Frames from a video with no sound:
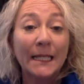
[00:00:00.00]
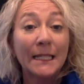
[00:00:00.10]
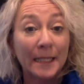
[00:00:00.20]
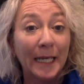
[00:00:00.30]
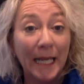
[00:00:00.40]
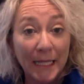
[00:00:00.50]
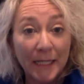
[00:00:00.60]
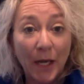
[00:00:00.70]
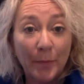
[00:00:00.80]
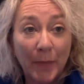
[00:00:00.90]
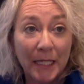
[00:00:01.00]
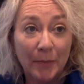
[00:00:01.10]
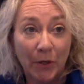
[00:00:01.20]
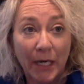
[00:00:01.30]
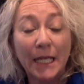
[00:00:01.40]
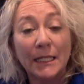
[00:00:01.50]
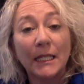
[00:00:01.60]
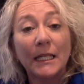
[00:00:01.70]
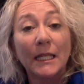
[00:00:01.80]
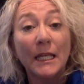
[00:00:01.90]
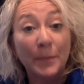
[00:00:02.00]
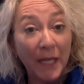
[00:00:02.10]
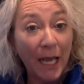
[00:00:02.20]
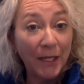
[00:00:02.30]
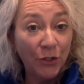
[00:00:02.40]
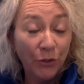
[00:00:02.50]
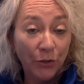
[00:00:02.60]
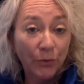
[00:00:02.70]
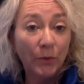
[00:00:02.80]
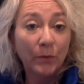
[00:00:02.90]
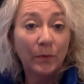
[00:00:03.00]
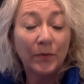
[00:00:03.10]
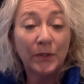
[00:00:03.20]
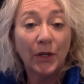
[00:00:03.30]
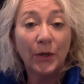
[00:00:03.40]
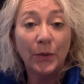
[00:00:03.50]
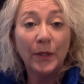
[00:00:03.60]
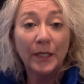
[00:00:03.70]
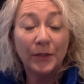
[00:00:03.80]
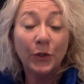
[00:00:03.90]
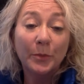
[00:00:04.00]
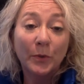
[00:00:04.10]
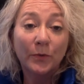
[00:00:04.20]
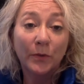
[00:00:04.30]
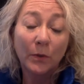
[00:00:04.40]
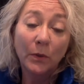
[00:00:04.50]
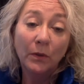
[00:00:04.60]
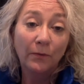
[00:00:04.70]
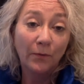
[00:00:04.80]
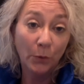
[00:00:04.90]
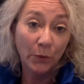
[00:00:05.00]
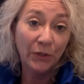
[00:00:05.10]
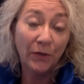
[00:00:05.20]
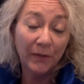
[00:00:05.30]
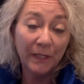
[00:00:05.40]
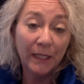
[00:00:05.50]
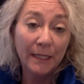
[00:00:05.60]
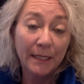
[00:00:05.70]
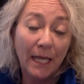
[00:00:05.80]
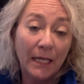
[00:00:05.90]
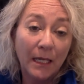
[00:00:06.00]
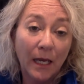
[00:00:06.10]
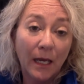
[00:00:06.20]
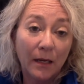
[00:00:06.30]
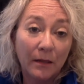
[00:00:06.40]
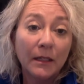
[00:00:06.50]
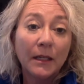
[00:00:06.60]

It's an enzyme-based product, pH neutral, so it's suitable for all floor surfaces that are